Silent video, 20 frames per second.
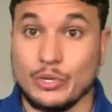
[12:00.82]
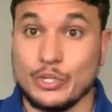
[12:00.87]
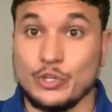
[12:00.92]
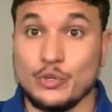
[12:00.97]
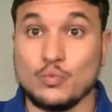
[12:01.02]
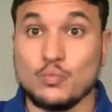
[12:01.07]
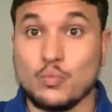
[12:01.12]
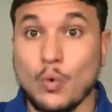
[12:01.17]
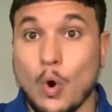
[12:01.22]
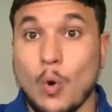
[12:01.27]
And
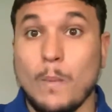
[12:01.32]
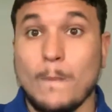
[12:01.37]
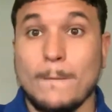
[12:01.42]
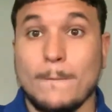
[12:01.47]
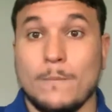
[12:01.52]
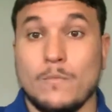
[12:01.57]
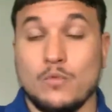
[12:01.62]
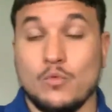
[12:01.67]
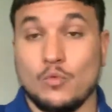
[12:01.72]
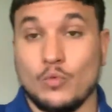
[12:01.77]
you won't,
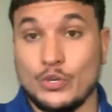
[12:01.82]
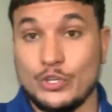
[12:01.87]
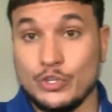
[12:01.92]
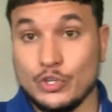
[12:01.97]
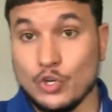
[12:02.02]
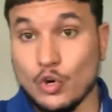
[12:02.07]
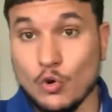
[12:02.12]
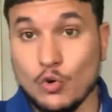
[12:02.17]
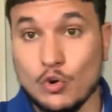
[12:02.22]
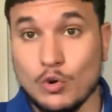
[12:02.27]
when you
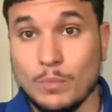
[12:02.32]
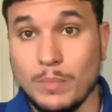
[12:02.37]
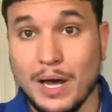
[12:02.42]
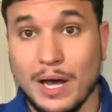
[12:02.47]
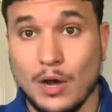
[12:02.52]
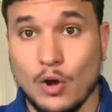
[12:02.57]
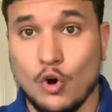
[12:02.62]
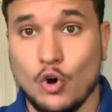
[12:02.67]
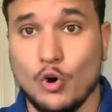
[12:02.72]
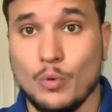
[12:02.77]
go to buy
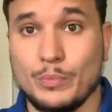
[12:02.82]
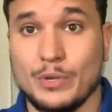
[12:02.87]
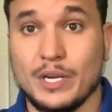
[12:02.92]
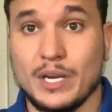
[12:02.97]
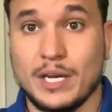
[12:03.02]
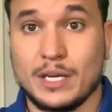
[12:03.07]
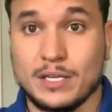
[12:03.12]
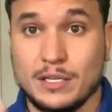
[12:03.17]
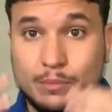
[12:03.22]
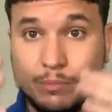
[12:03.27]
a home, you're
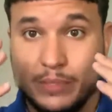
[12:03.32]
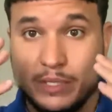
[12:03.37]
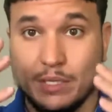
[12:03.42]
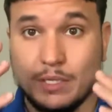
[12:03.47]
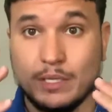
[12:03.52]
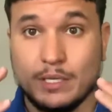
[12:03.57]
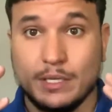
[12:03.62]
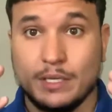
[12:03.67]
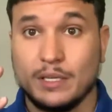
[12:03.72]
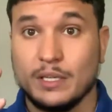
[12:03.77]
not going to
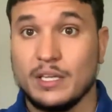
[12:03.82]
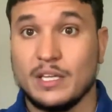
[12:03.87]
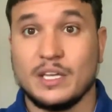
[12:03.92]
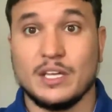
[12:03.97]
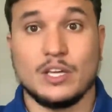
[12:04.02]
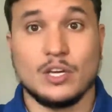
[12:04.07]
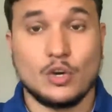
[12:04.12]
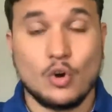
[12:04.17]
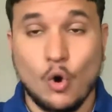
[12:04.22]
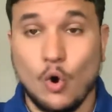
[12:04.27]
be
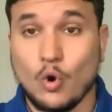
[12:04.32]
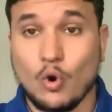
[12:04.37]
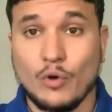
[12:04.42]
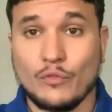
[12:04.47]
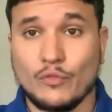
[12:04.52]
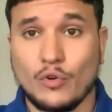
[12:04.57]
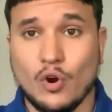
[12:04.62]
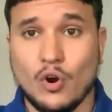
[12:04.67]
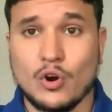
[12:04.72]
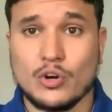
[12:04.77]
caught off
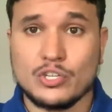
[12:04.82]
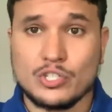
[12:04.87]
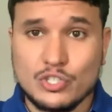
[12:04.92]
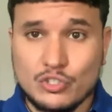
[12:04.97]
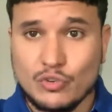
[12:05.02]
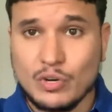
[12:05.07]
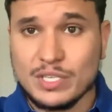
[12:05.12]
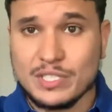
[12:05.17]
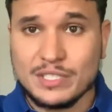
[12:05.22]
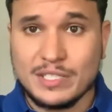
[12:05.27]
guard,
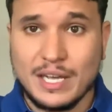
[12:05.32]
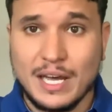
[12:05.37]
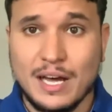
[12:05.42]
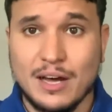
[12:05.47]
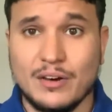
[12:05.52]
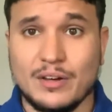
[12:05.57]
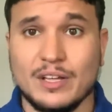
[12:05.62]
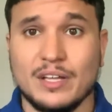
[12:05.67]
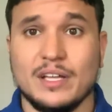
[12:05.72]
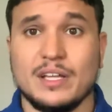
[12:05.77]
stressed
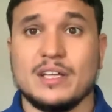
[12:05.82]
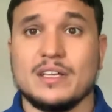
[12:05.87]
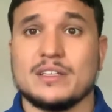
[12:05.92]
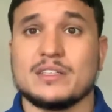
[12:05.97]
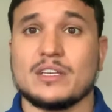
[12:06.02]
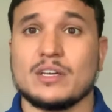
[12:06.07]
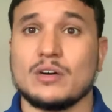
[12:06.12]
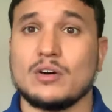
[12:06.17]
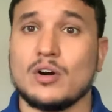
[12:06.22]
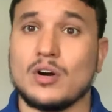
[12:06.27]
out,
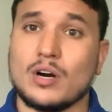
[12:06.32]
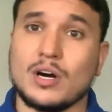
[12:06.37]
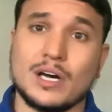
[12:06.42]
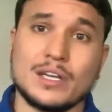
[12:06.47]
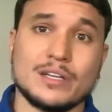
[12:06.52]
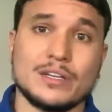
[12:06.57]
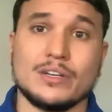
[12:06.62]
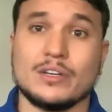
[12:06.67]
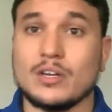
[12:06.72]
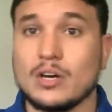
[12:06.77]
saying, oh, I
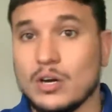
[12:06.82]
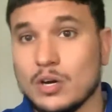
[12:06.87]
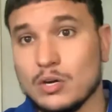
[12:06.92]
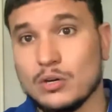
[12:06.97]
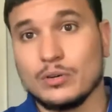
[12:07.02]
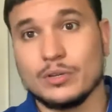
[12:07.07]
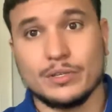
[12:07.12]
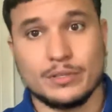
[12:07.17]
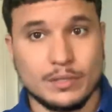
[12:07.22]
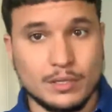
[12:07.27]
didn't
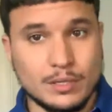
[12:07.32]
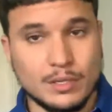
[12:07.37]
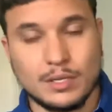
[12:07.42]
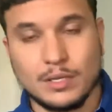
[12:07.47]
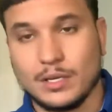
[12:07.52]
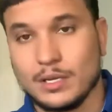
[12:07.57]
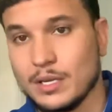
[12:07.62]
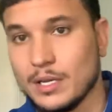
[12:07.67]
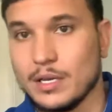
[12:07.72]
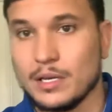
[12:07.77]
know, and
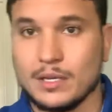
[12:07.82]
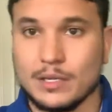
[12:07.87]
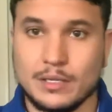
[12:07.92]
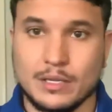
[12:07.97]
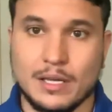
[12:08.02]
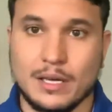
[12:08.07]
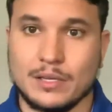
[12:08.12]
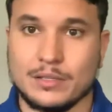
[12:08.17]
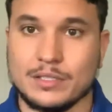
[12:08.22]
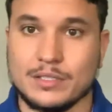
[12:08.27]
da-da-da-da. And
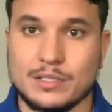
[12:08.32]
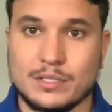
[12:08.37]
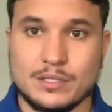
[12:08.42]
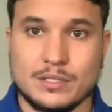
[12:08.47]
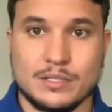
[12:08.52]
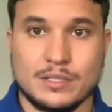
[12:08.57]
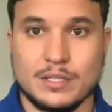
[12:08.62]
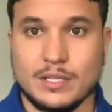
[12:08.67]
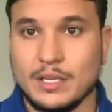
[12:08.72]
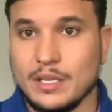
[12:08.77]
now this
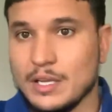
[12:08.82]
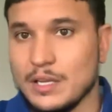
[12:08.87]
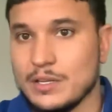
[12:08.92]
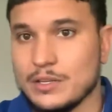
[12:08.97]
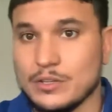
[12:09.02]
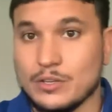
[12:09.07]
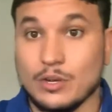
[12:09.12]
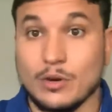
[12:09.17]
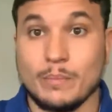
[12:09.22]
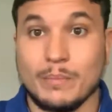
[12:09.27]
is,
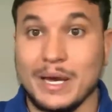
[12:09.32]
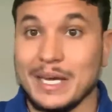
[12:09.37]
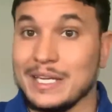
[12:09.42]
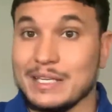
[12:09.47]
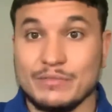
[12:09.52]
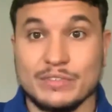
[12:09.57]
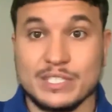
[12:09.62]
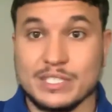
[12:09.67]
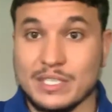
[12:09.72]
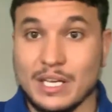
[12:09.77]
you know, might
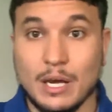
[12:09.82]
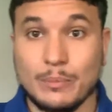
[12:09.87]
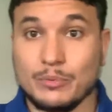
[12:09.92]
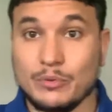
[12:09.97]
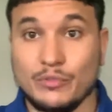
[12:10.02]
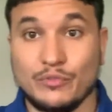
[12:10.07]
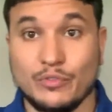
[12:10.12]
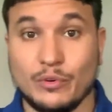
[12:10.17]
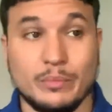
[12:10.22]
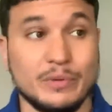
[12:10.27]
even stop you
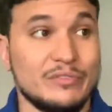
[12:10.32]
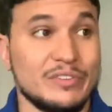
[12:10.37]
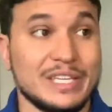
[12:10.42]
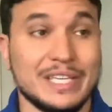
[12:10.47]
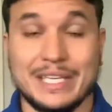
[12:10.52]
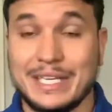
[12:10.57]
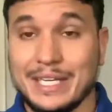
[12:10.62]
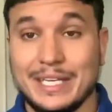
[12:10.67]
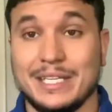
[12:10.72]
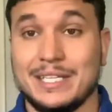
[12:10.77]
from even
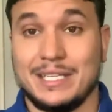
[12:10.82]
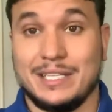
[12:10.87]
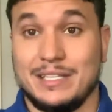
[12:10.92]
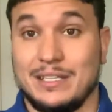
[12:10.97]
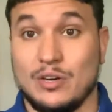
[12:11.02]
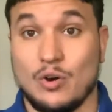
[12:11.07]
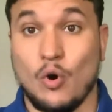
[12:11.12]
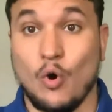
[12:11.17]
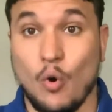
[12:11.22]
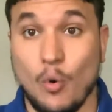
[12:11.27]
getting
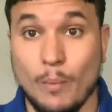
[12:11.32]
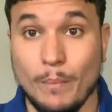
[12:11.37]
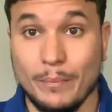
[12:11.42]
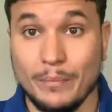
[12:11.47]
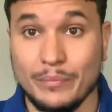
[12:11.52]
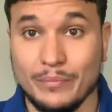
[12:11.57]
a home.